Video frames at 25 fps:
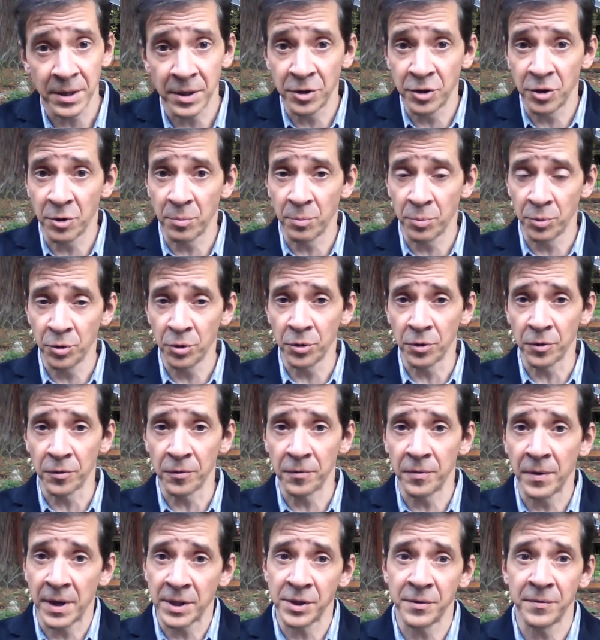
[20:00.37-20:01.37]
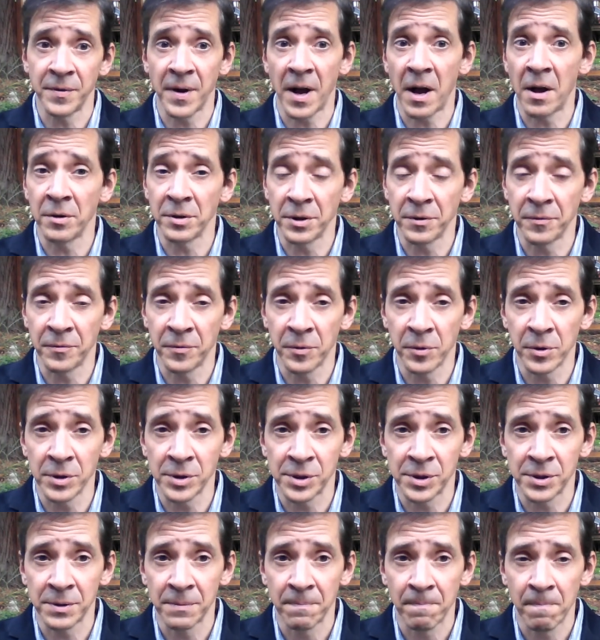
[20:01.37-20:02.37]
in your proof as a valid
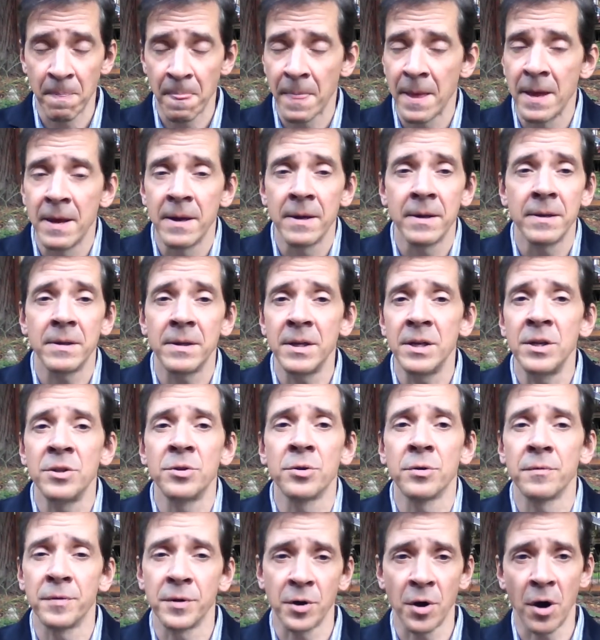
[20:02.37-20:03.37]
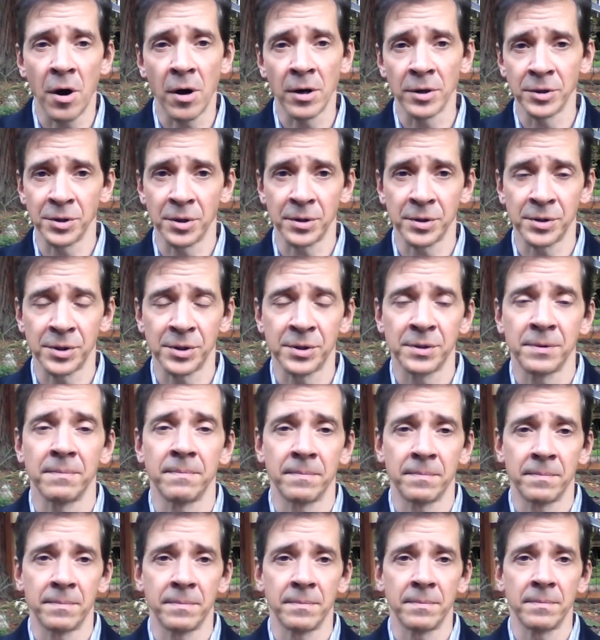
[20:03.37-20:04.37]
inference either of the conjuncts
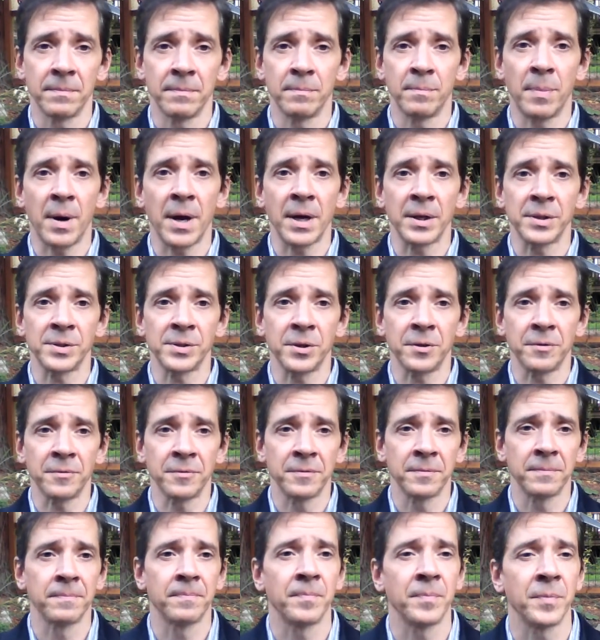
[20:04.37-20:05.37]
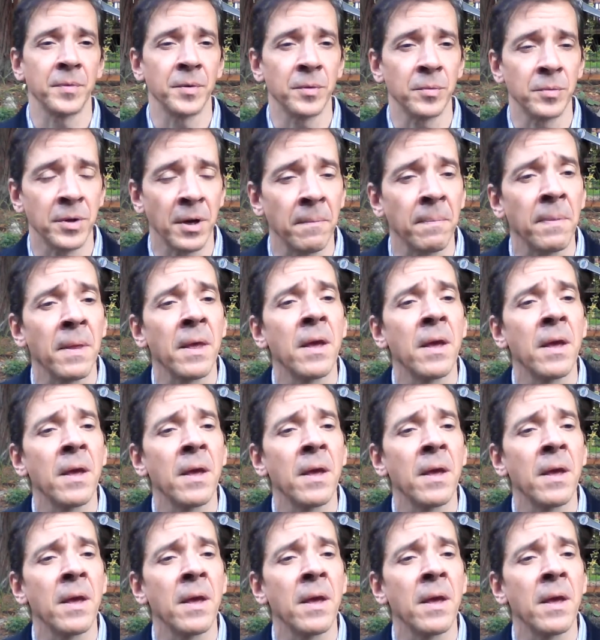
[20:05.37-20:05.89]
by itself. Okay.